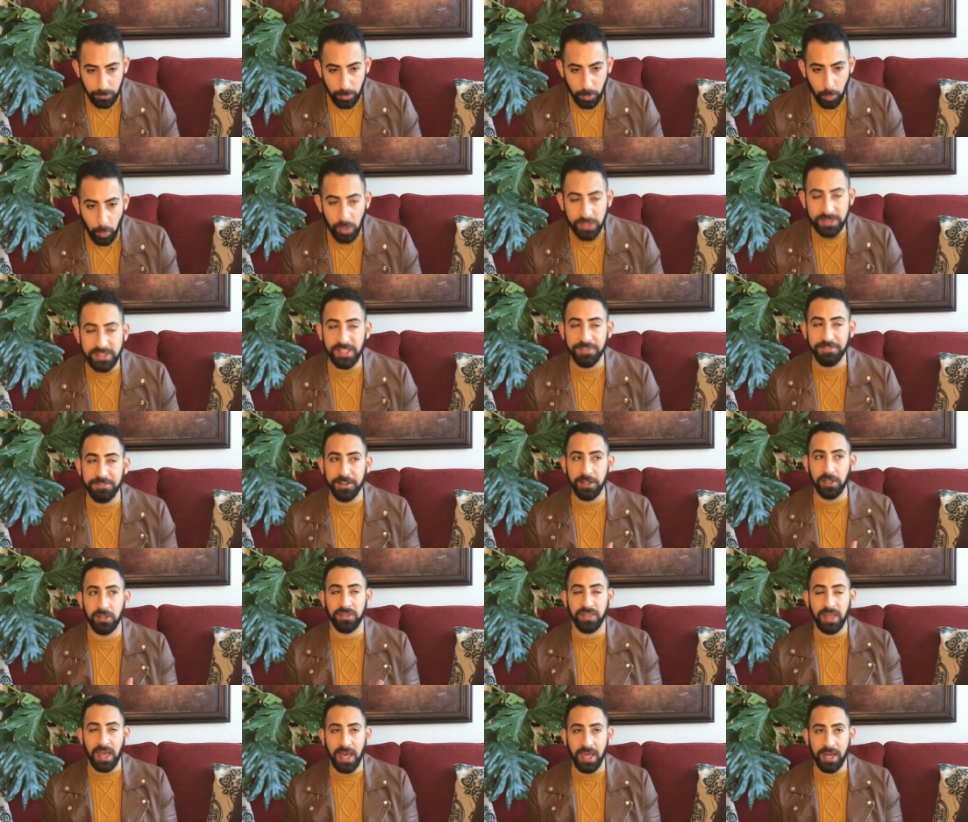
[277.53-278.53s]
once I
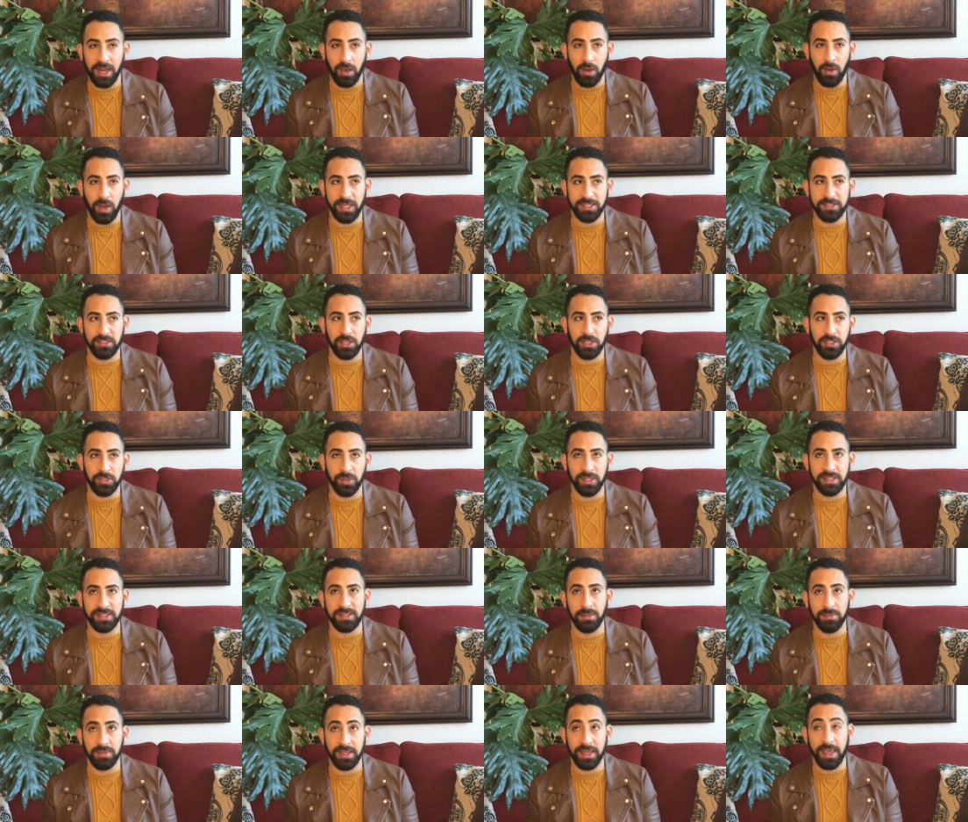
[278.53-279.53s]
figured that out, I started doing
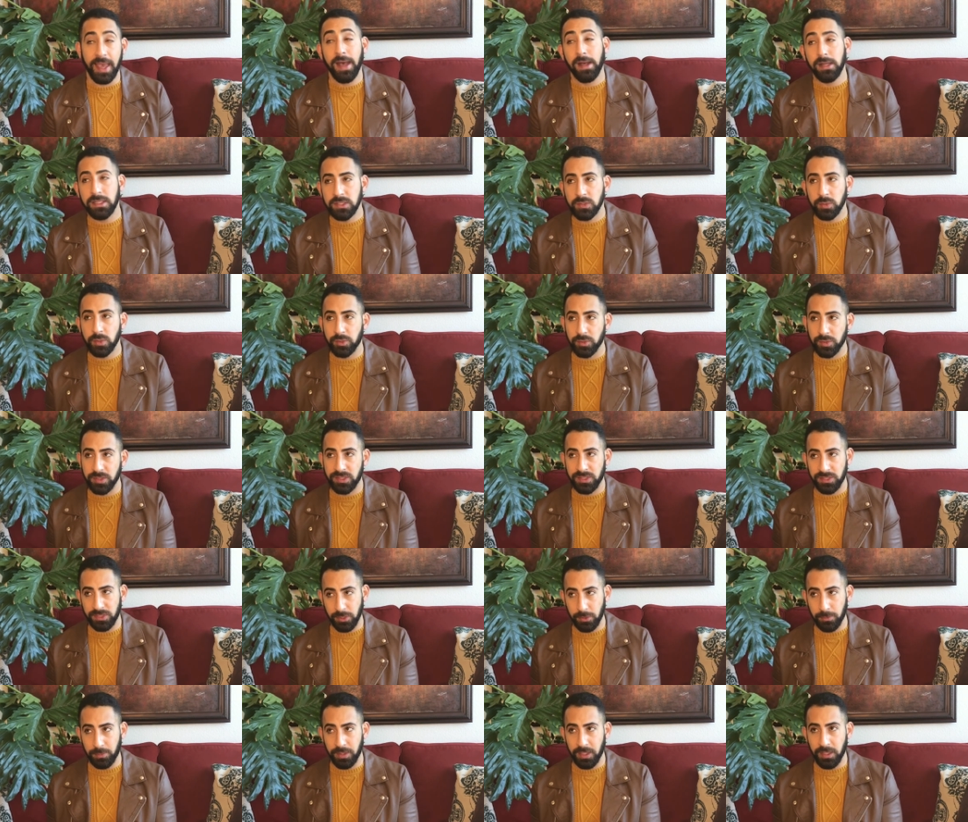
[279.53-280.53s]
something else which was
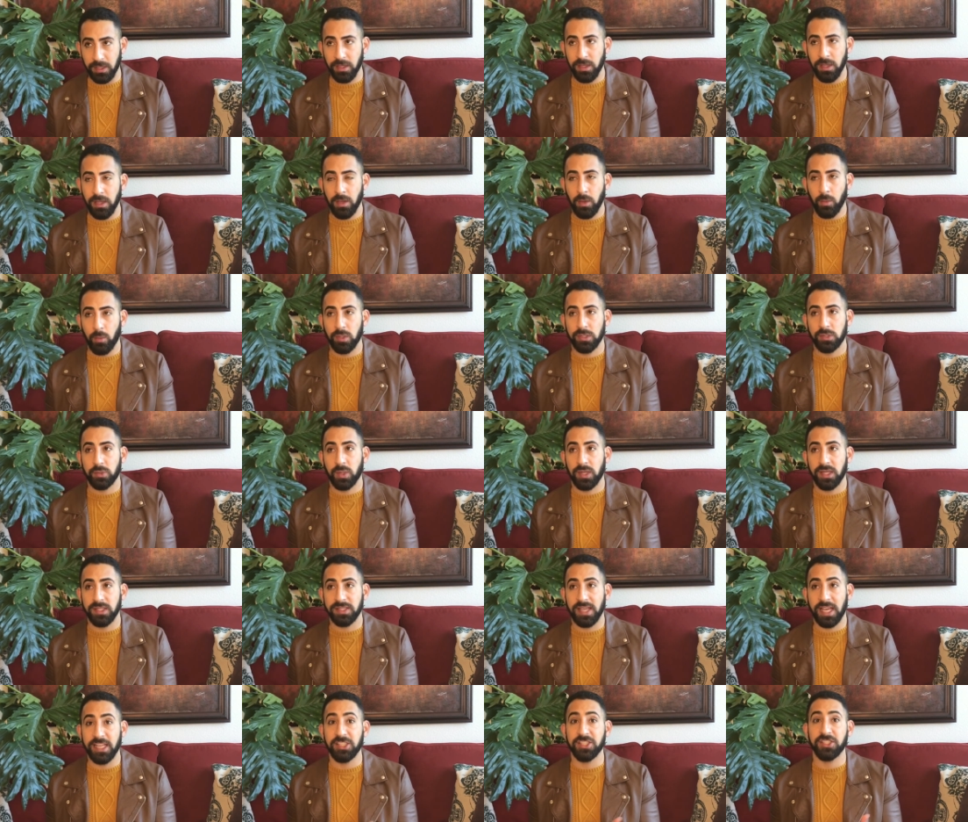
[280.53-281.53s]
stupid, which
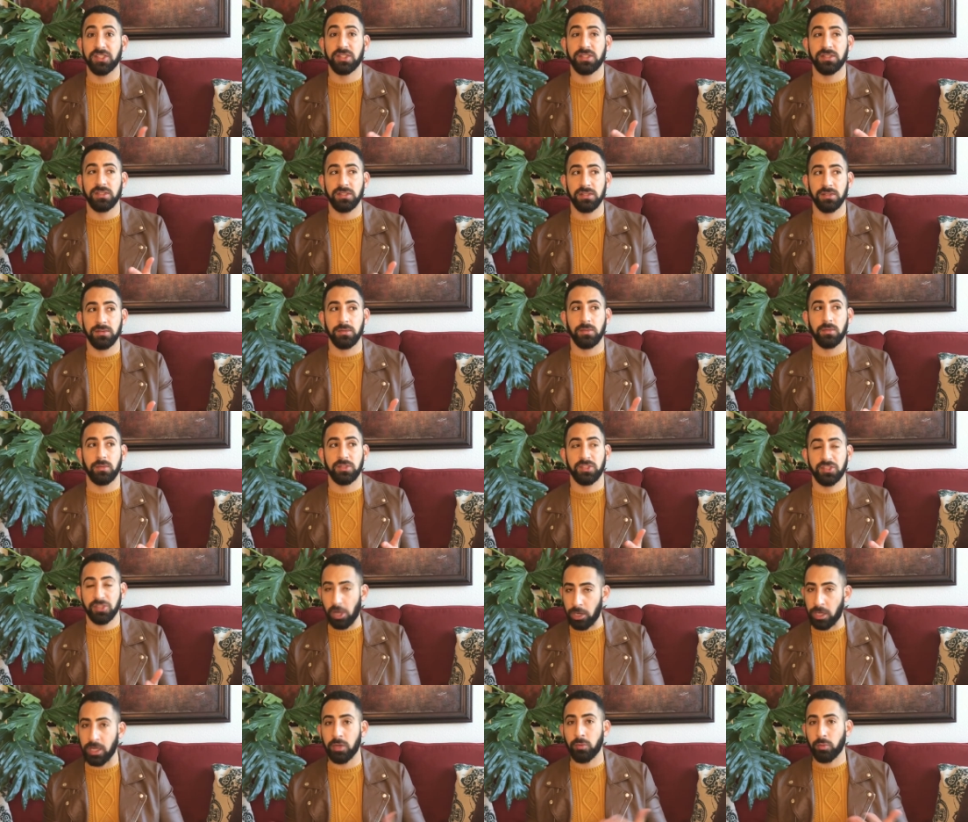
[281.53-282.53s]
was I just
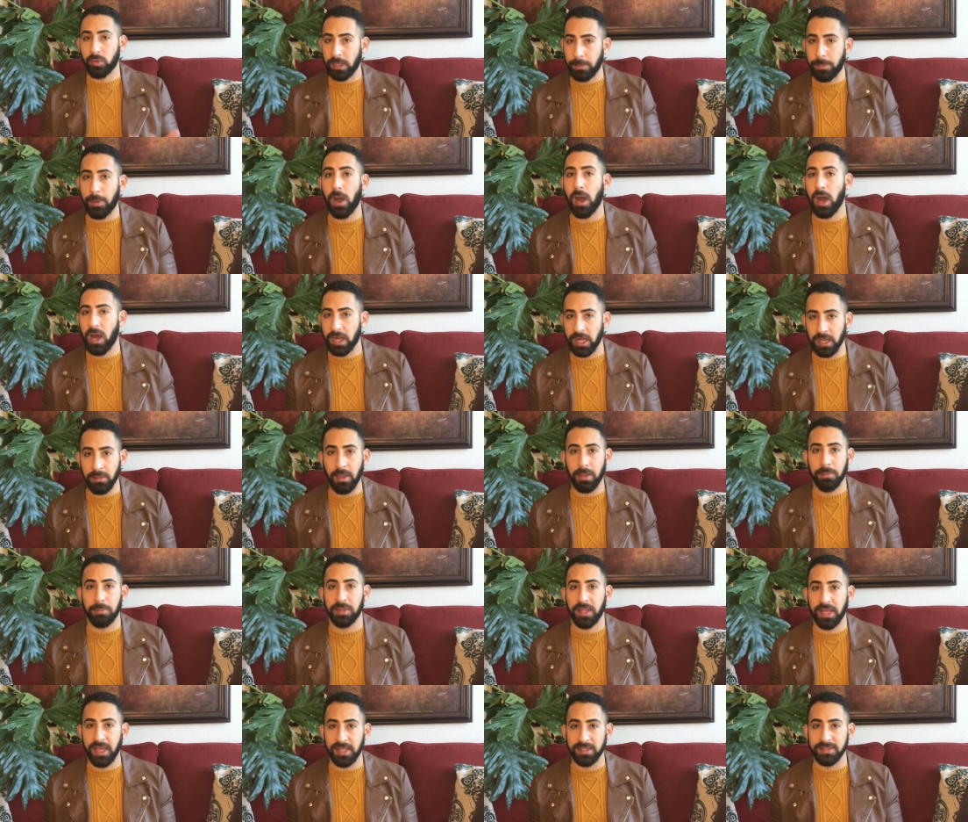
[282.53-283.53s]
started repotting my
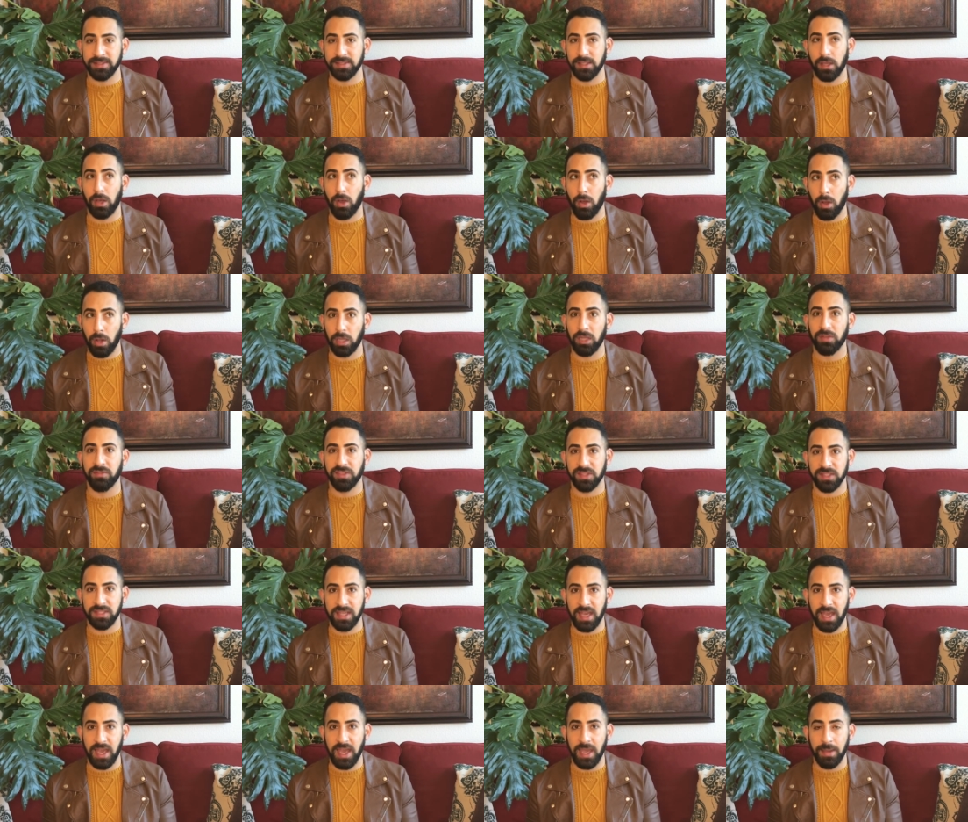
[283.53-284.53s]
plants all of the
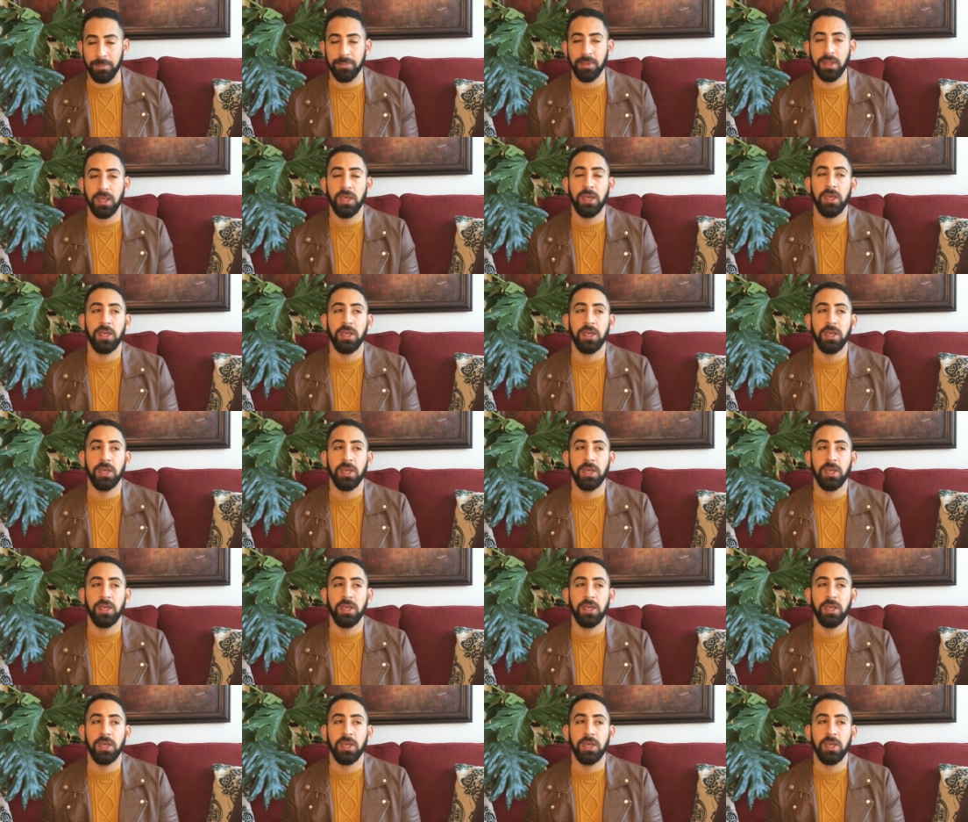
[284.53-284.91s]
time.